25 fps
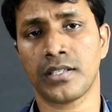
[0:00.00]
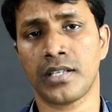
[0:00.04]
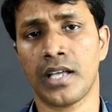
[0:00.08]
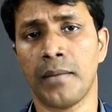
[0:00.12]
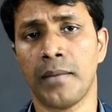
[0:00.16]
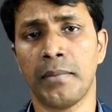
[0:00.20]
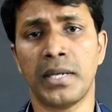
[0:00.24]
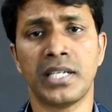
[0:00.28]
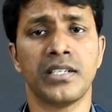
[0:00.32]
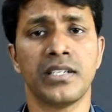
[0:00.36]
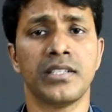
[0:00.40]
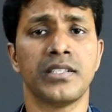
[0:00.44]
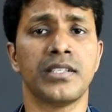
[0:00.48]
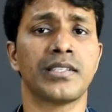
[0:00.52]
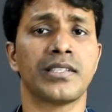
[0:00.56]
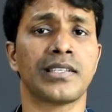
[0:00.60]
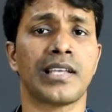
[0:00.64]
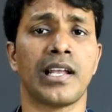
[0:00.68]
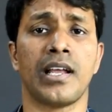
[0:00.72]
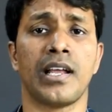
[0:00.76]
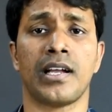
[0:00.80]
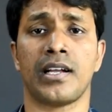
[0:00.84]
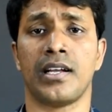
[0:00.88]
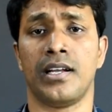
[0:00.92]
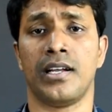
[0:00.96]
emergencies can
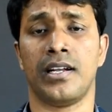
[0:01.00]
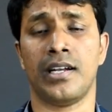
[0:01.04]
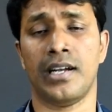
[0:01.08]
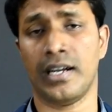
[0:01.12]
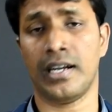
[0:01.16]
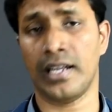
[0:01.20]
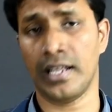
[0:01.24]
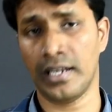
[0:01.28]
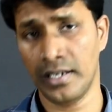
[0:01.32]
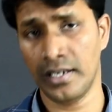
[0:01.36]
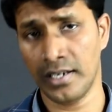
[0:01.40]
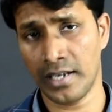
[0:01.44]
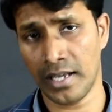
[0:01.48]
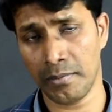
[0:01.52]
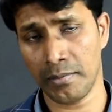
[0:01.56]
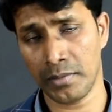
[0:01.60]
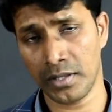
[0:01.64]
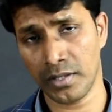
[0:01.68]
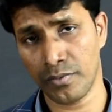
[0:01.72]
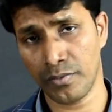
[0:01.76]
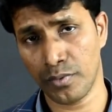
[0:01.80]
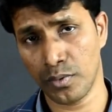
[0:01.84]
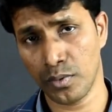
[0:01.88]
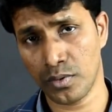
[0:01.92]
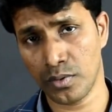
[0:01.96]
occur at any time in the
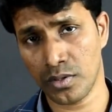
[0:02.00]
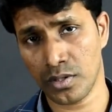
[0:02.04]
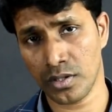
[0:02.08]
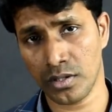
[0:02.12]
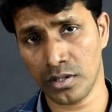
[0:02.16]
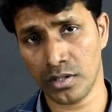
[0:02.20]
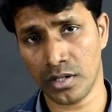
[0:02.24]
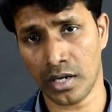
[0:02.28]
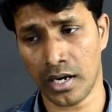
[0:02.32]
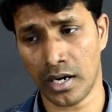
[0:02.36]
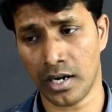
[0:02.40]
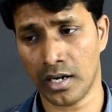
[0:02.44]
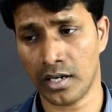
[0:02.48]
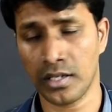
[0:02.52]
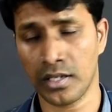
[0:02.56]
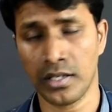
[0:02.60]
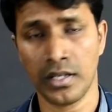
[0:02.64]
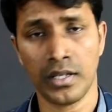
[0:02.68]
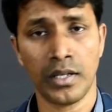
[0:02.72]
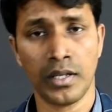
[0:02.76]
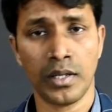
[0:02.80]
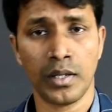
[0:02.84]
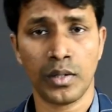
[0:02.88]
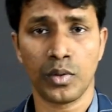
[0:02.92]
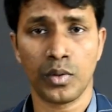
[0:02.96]
future, and
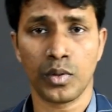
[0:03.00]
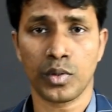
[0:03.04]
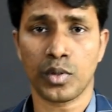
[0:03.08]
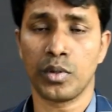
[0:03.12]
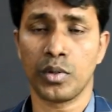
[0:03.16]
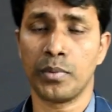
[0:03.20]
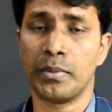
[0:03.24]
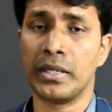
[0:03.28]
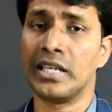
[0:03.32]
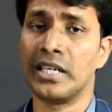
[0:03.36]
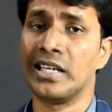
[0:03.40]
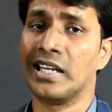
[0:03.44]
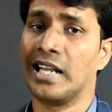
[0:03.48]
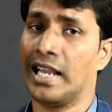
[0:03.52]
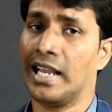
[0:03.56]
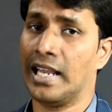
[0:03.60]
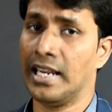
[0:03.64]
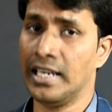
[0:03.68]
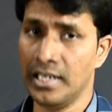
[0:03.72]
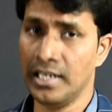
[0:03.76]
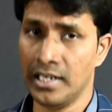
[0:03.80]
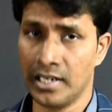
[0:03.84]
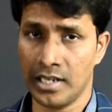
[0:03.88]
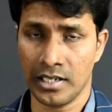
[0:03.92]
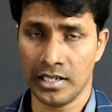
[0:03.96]
those could be in any
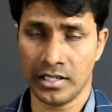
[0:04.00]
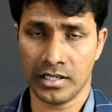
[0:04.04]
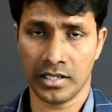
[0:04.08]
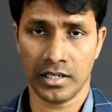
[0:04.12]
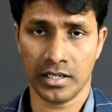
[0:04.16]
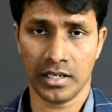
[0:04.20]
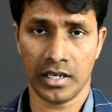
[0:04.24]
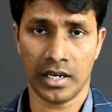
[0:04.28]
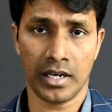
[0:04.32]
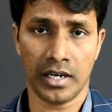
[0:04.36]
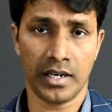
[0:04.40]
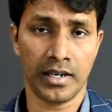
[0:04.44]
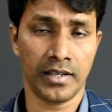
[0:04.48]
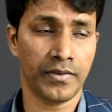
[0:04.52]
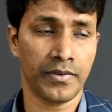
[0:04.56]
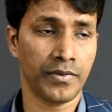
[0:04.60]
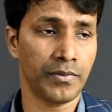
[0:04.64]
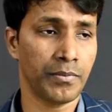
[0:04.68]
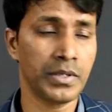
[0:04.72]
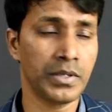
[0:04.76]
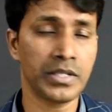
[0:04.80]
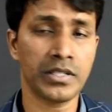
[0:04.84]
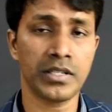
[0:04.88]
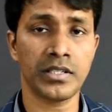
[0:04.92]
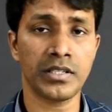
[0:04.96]
nature. And if
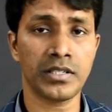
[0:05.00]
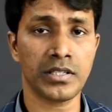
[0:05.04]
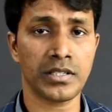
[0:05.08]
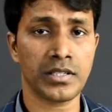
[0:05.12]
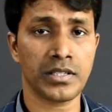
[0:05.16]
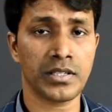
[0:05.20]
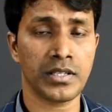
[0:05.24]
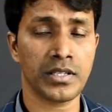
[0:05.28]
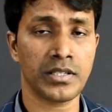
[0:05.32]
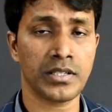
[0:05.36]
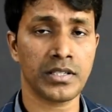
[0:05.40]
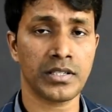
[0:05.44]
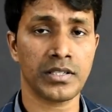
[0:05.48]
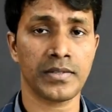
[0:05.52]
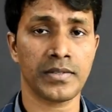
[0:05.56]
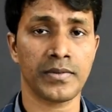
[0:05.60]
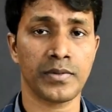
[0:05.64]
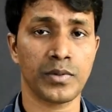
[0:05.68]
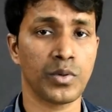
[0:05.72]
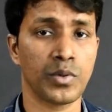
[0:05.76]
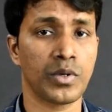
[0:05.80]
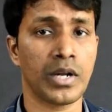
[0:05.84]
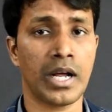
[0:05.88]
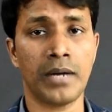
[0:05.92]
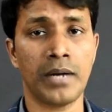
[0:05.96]
businesses do
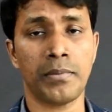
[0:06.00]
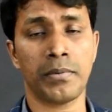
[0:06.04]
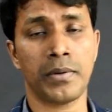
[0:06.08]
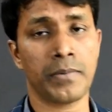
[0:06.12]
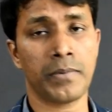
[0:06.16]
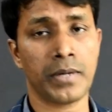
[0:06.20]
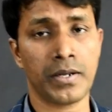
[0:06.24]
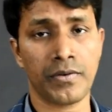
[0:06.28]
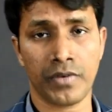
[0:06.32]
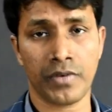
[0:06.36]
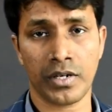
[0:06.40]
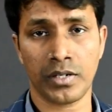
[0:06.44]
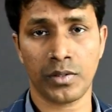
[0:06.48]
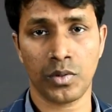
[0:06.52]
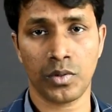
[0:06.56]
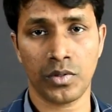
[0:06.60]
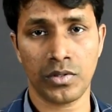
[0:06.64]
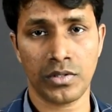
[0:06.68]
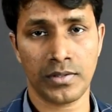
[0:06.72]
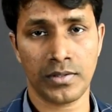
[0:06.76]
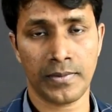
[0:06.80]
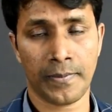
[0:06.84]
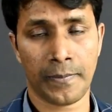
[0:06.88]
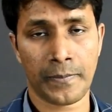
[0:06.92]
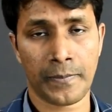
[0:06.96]
not prepare for those,
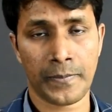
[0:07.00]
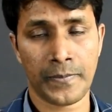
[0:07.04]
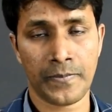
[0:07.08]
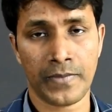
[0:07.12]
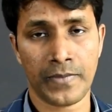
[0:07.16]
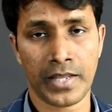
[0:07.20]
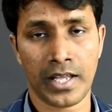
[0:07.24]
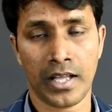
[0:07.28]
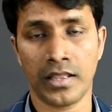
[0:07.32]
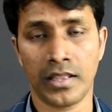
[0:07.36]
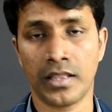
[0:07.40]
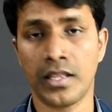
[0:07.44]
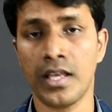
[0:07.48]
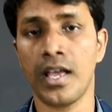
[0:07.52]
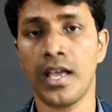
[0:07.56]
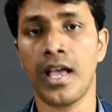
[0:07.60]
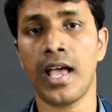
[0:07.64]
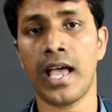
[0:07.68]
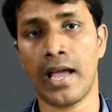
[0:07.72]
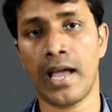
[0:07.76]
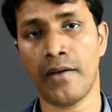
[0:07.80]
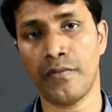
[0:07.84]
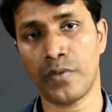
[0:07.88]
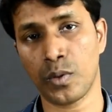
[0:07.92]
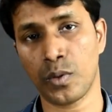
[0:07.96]
they
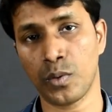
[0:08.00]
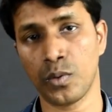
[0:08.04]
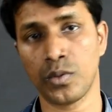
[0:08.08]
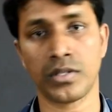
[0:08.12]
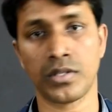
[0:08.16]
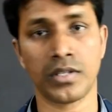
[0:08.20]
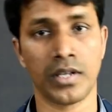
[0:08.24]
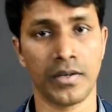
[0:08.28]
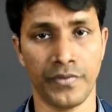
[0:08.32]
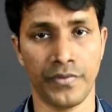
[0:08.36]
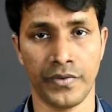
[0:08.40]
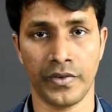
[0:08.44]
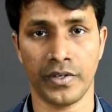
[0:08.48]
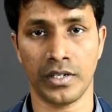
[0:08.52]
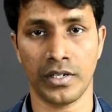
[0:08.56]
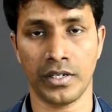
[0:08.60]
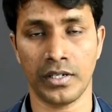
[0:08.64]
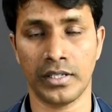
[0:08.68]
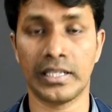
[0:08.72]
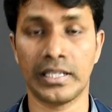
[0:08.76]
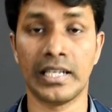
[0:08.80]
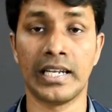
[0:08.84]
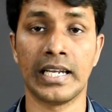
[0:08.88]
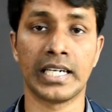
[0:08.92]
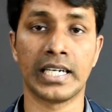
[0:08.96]
have to suffer
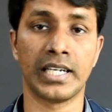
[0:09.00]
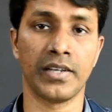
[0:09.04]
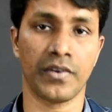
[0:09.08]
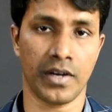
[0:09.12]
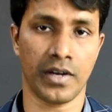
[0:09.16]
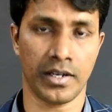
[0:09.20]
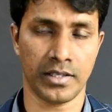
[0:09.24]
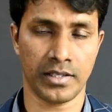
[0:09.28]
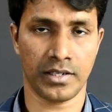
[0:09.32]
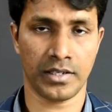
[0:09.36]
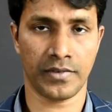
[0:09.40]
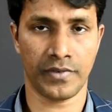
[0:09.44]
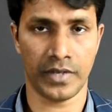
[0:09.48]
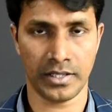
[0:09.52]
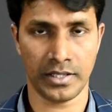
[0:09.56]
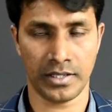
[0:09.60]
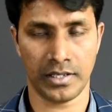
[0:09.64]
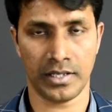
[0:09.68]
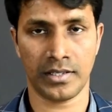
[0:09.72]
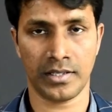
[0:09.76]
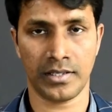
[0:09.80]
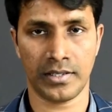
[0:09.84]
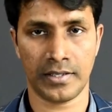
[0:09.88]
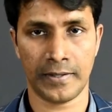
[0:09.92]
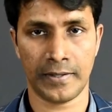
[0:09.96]
the negative
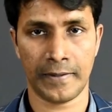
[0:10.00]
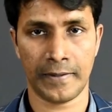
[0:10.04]
consequences.